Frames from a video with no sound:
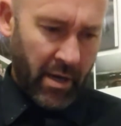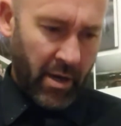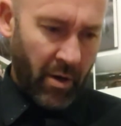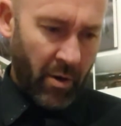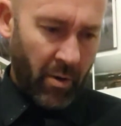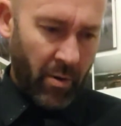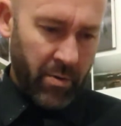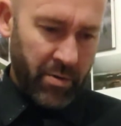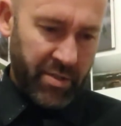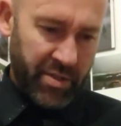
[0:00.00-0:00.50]

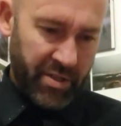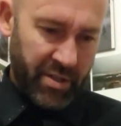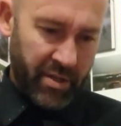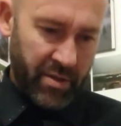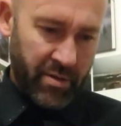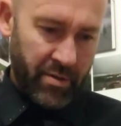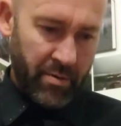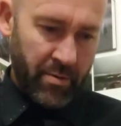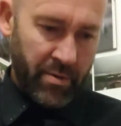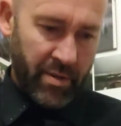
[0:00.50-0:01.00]
go
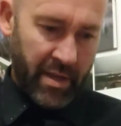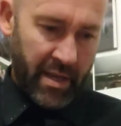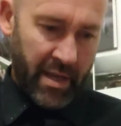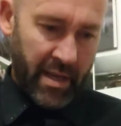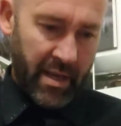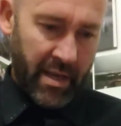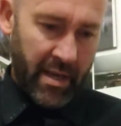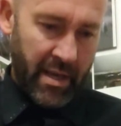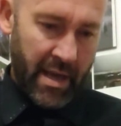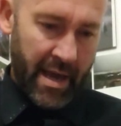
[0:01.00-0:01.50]
to
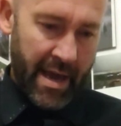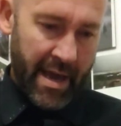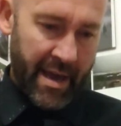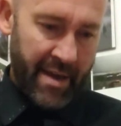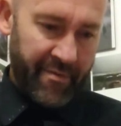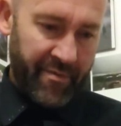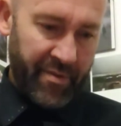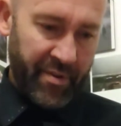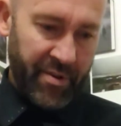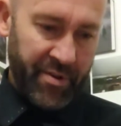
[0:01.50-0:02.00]
the
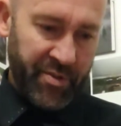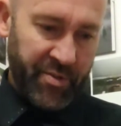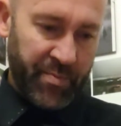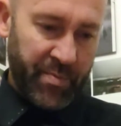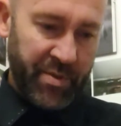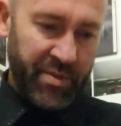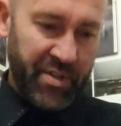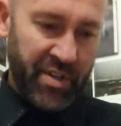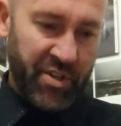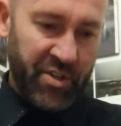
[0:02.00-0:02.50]
first
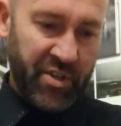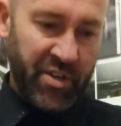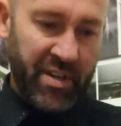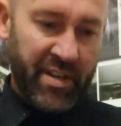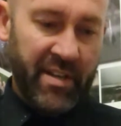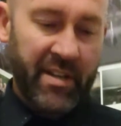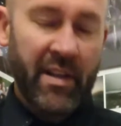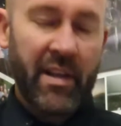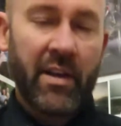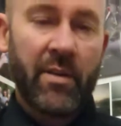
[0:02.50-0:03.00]

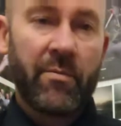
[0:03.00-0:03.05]
position,